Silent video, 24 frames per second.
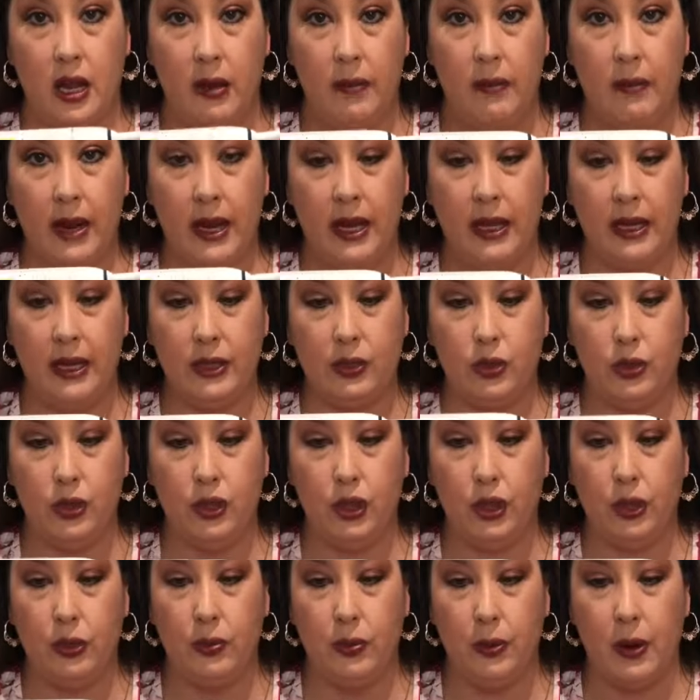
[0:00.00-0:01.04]
electric
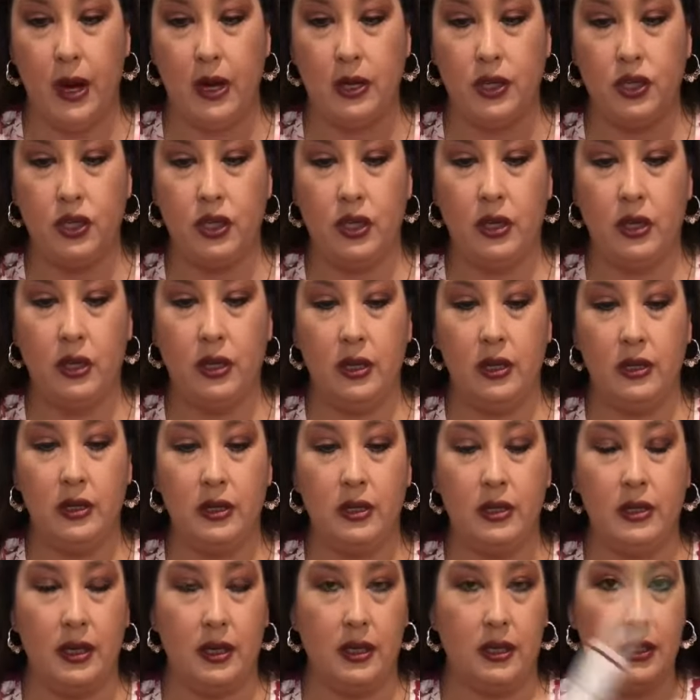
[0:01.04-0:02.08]
toothbrush. This
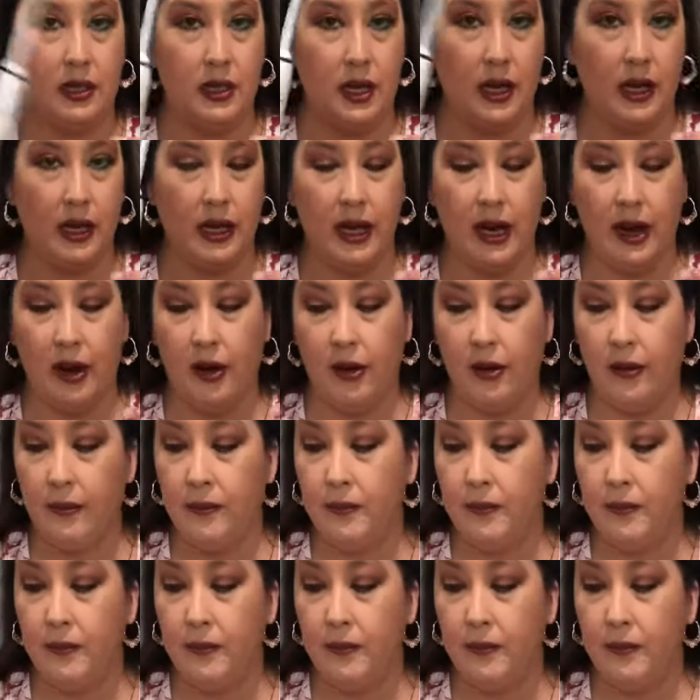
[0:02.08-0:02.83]
is a Sonicare.